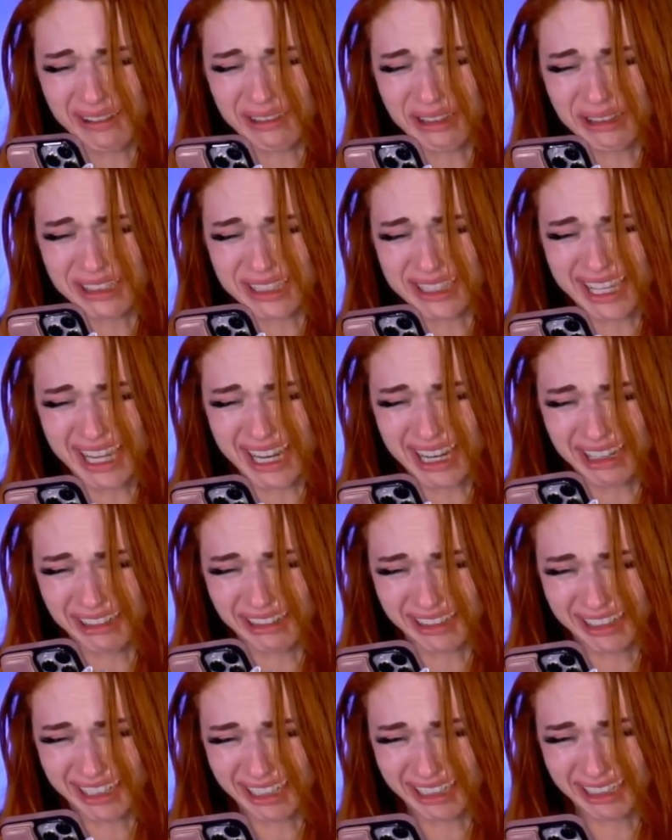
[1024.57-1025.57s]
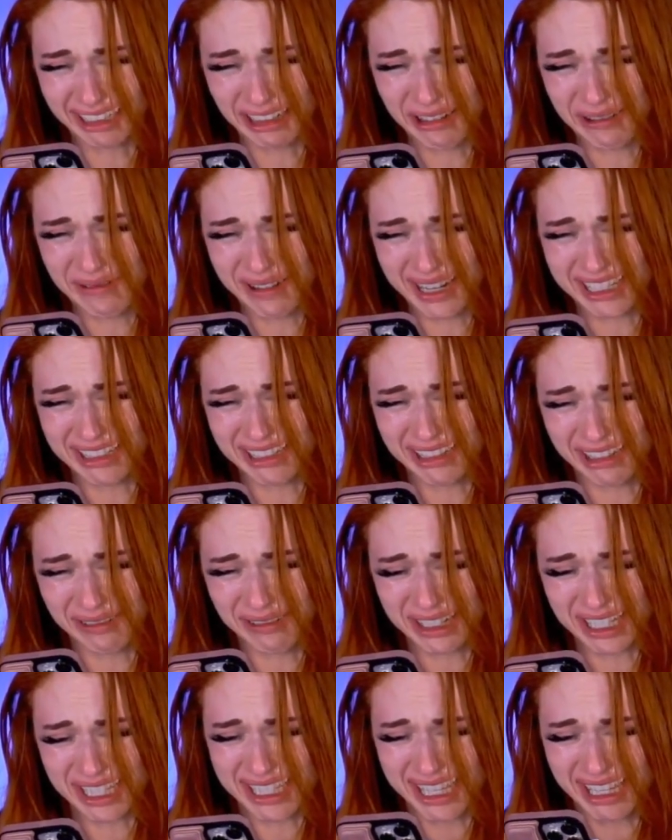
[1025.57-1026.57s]
to say you're gonna kill my dog? What
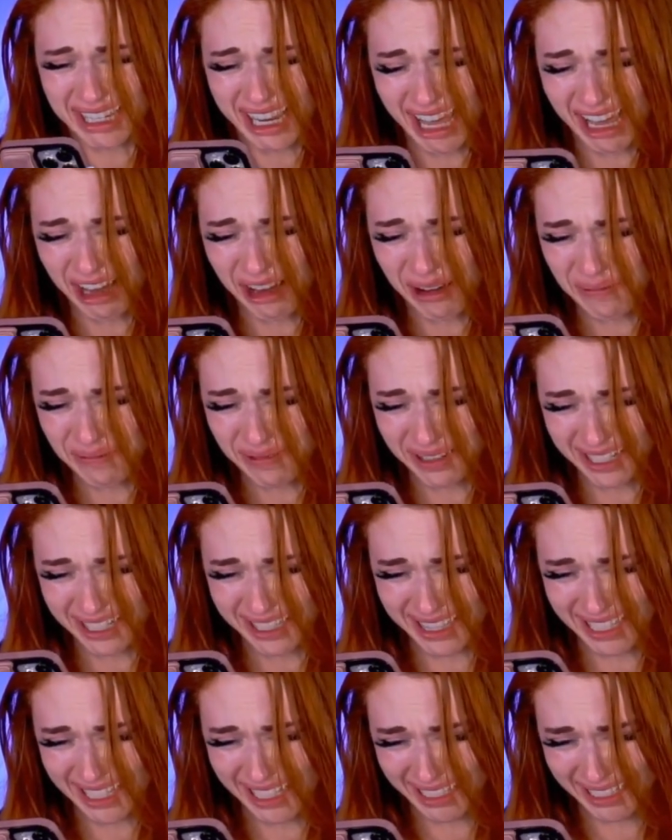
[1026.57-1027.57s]
does that help anything?